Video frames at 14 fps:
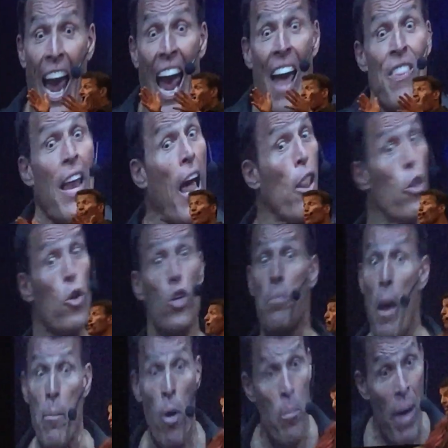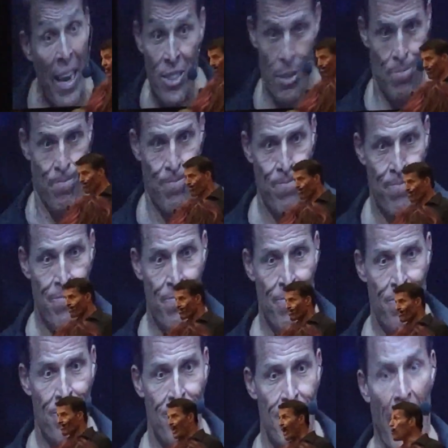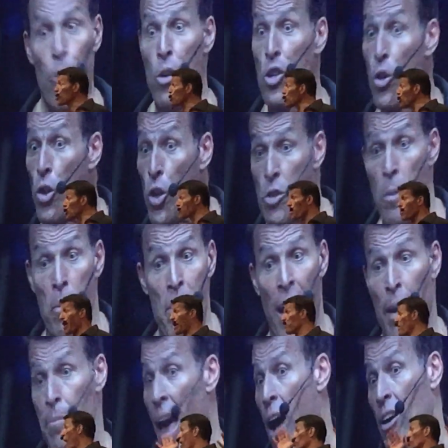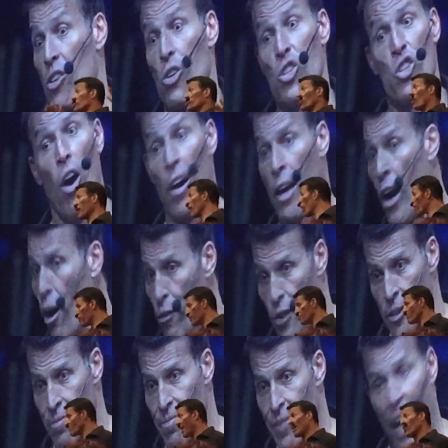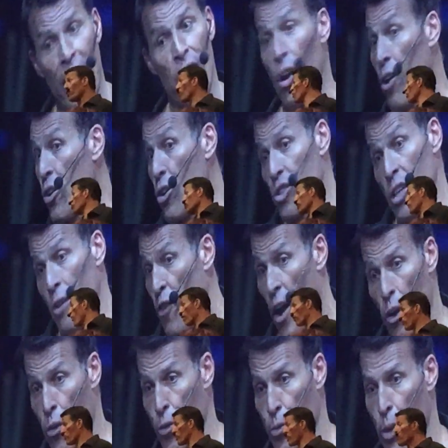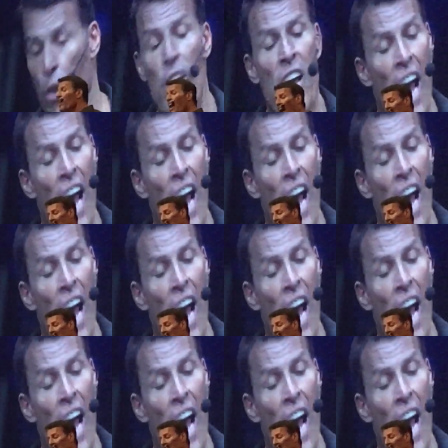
and then I lose my momentum. And when you lose momentum, now you're starting over, and you don't usually follow through.